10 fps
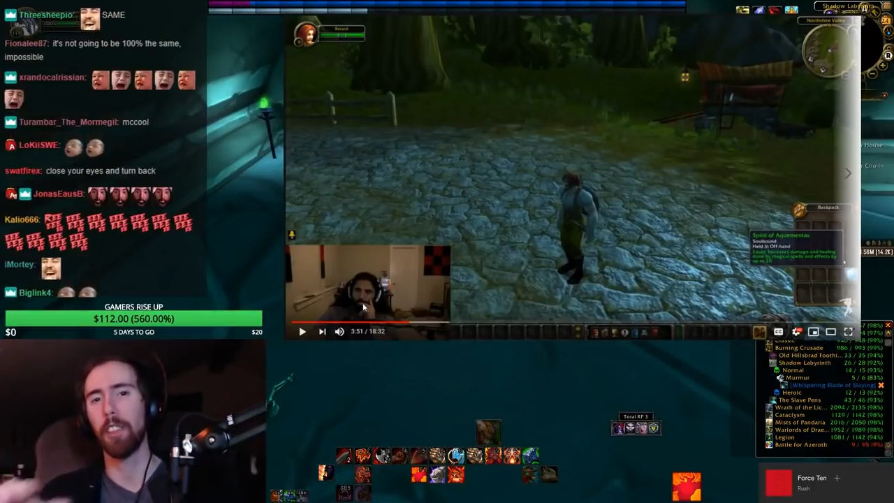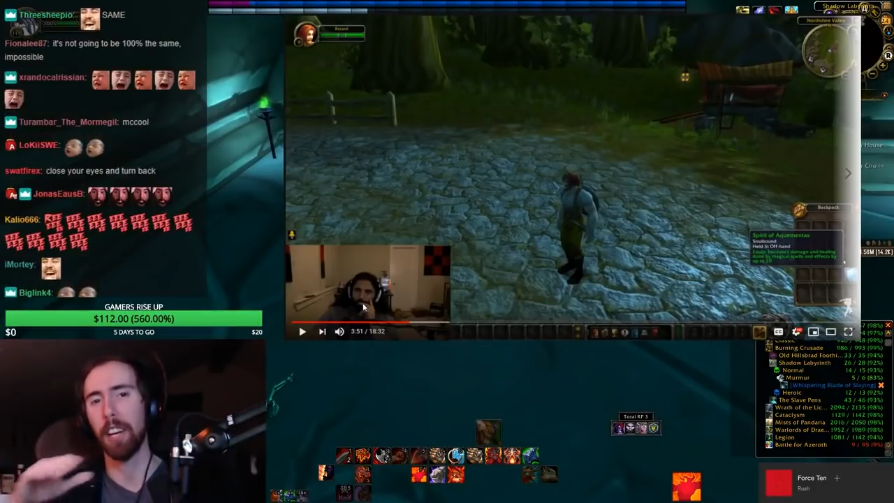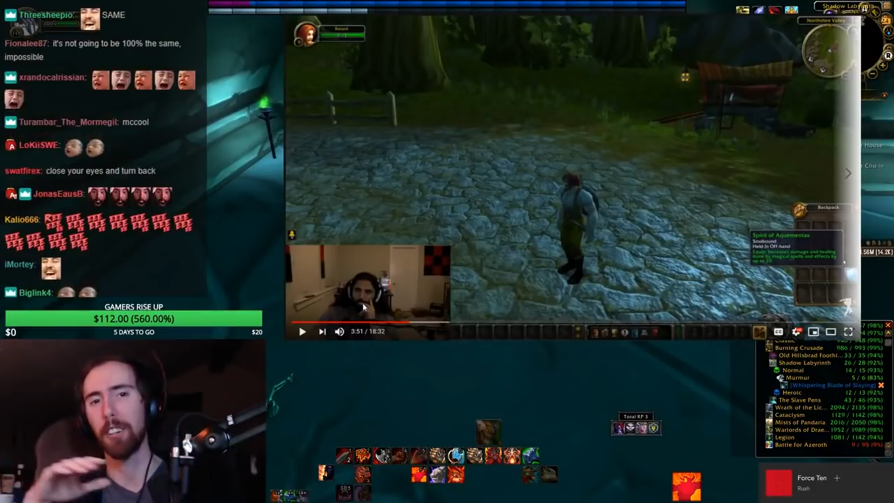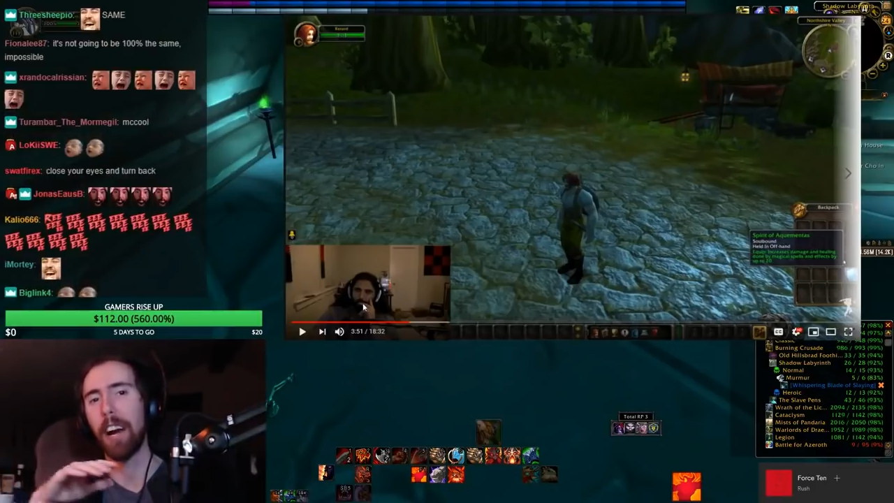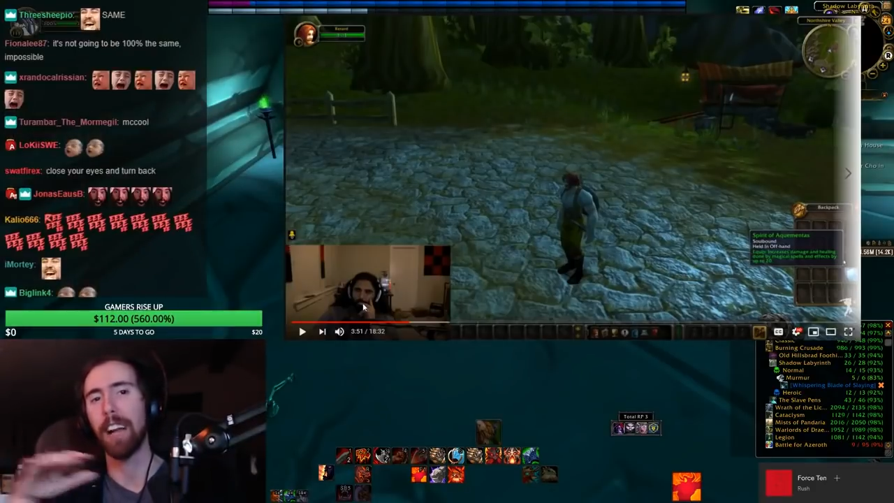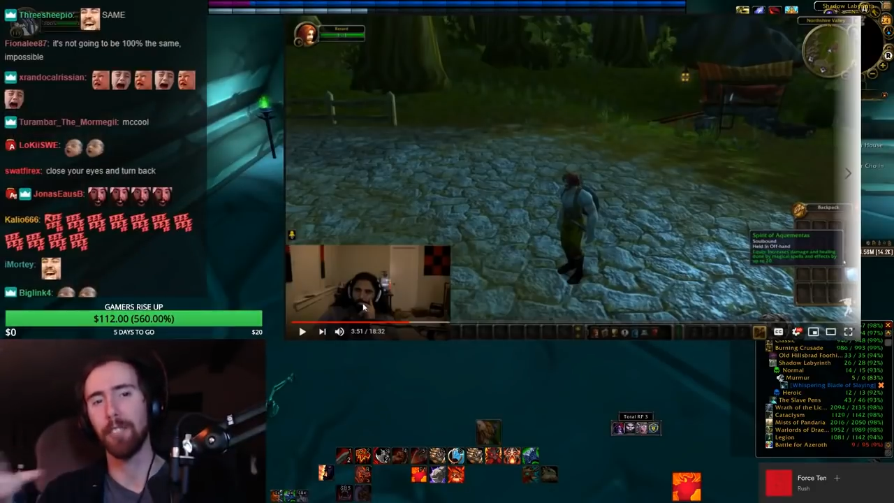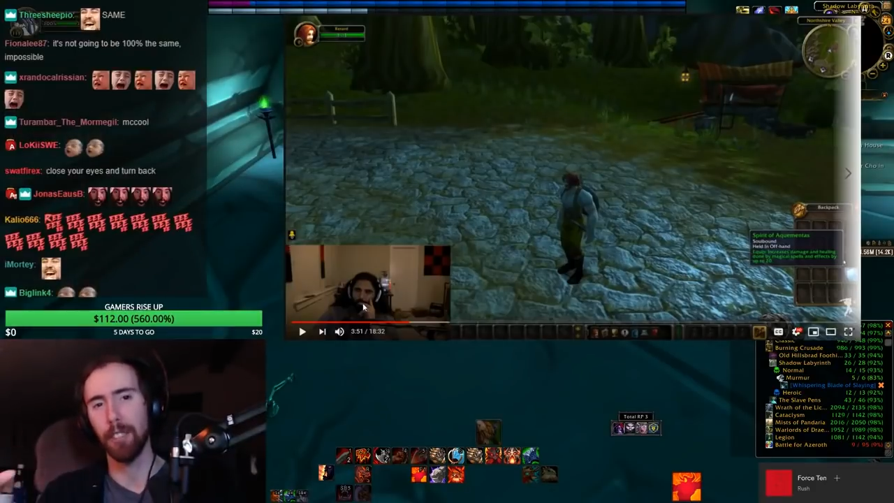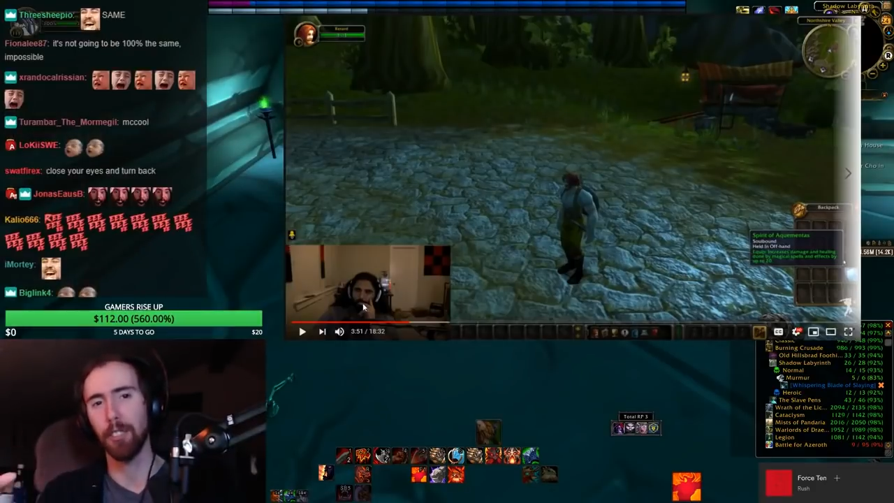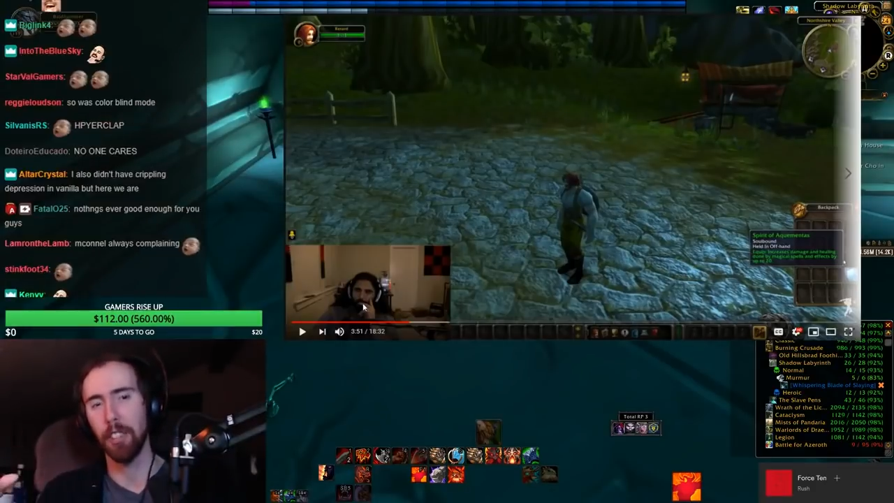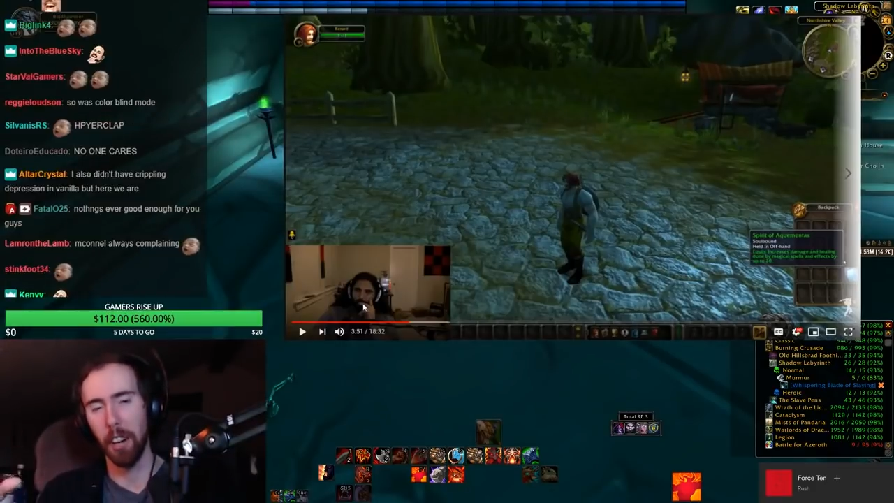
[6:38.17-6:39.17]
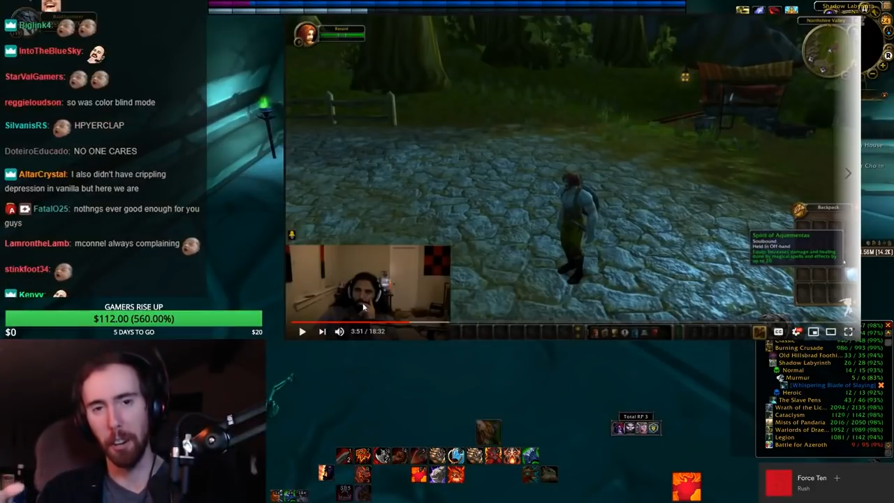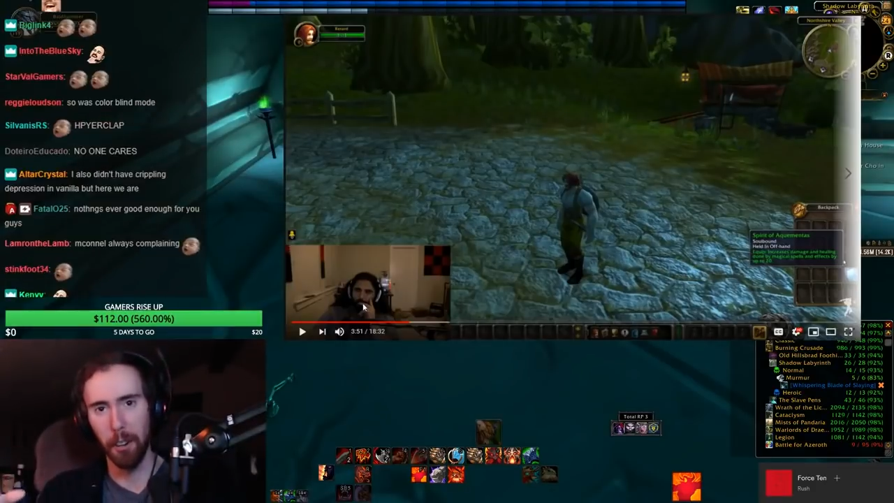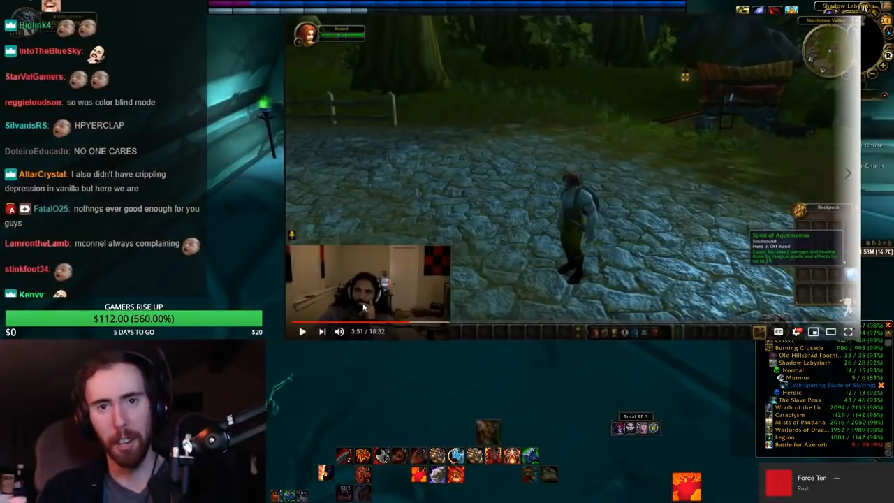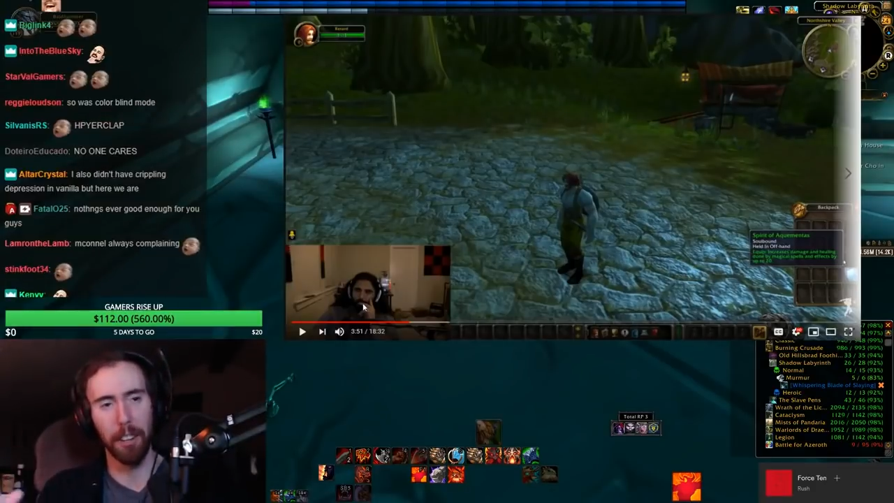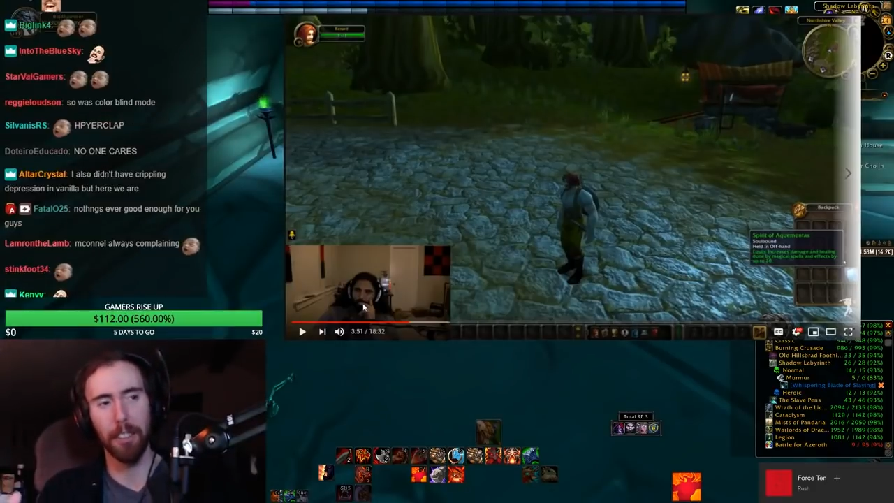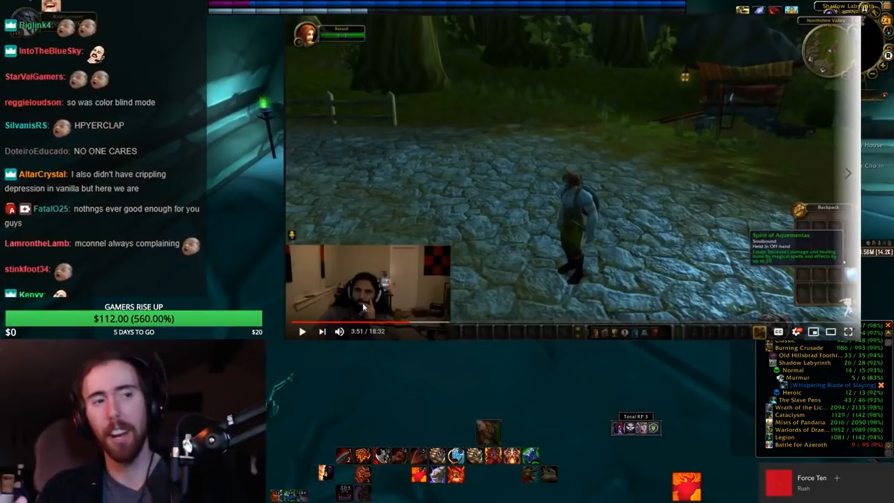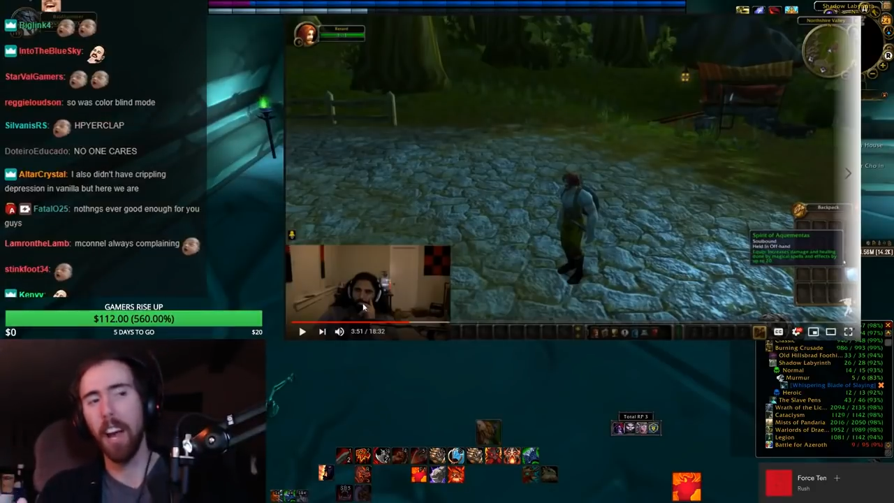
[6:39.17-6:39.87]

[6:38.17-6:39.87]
that classic shit underneath.